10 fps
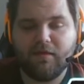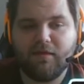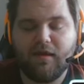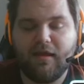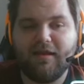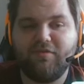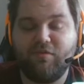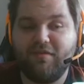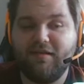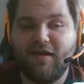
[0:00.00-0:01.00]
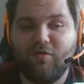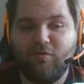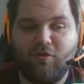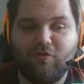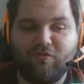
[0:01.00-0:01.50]
And as you see
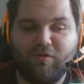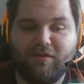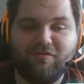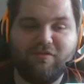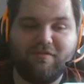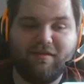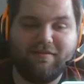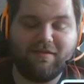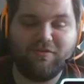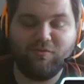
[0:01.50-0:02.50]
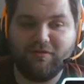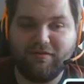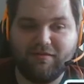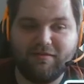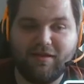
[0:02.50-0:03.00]
now, also interesting that you
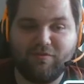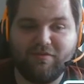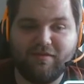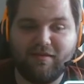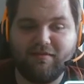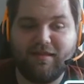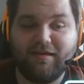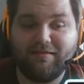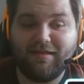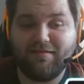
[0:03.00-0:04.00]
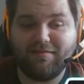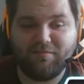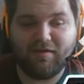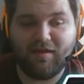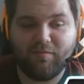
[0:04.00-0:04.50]
will now see that it takes some
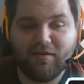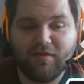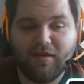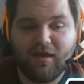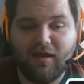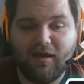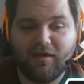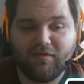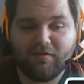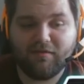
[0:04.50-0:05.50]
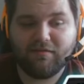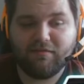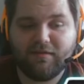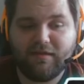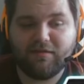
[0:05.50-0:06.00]
time,
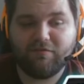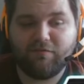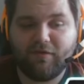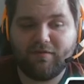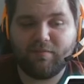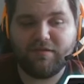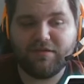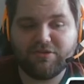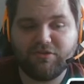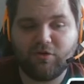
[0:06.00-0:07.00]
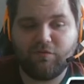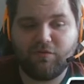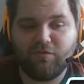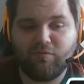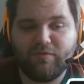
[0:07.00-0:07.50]
that he, for example, here should go
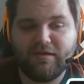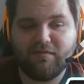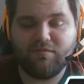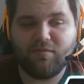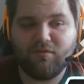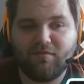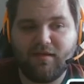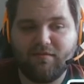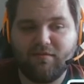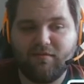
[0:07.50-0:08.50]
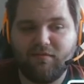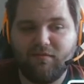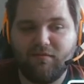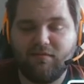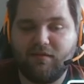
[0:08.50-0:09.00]
for the really small sizing
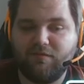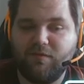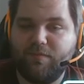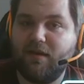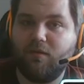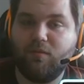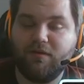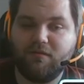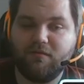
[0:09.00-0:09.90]
instead of the bigger one.